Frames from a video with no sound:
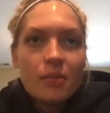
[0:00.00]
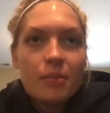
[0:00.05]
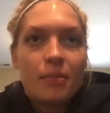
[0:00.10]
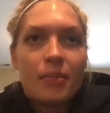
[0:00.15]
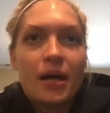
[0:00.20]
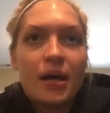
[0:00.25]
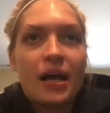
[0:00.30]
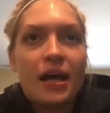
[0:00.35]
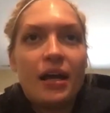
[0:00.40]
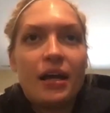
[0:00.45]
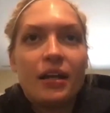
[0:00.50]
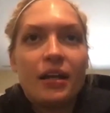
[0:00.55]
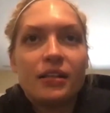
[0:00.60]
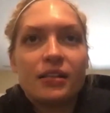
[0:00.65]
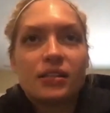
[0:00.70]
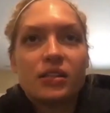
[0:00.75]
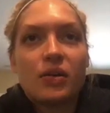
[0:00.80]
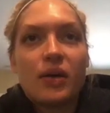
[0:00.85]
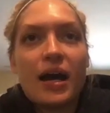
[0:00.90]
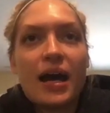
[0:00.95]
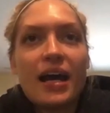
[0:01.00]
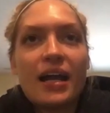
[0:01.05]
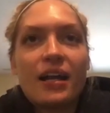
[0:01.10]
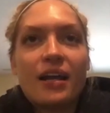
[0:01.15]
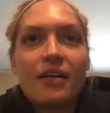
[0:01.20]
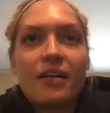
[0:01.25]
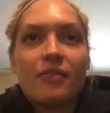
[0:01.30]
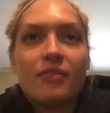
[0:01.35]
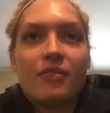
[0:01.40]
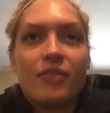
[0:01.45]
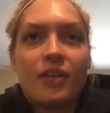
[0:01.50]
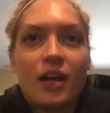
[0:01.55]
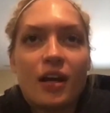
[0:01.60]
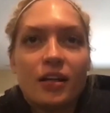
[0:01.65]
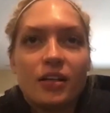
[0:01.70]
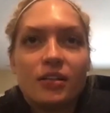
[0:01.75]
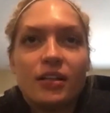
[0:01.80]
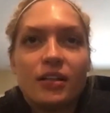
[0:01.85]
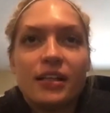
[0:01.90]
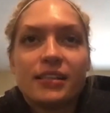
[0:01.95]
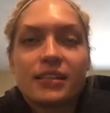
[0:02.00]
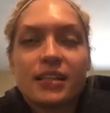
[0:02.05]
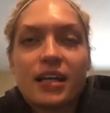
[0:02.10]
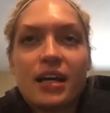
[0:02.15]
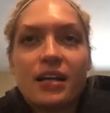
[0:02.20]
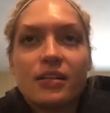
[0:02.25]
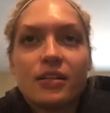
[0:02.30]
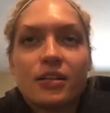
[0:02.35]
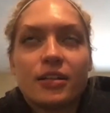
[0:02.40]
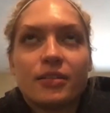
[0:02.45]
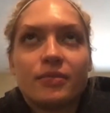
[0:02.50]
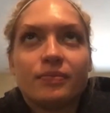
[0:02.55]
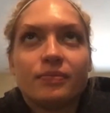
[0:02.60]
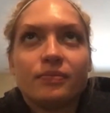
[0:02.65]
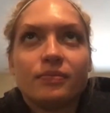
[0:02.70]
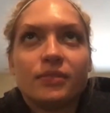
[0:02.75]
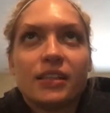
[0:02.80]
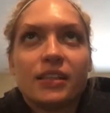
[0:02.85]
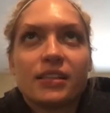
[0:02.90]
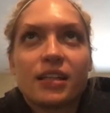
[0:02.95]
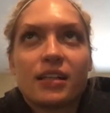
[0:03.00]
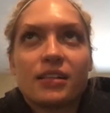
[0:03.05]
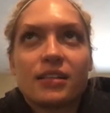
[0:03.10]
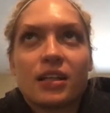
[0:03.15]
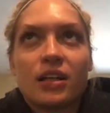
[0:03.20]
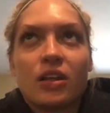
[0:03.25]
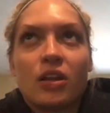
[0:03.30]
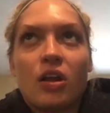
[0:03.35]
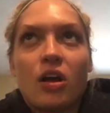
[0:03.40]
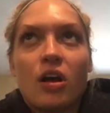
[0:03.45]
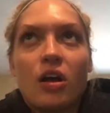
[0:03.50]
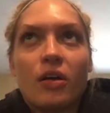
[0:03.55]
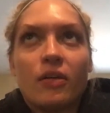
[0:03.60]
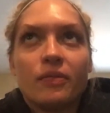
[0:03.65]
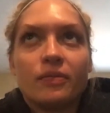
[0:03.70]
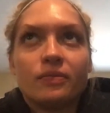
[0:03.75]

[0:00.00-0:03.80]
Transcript: But so I had his cousin-in-law.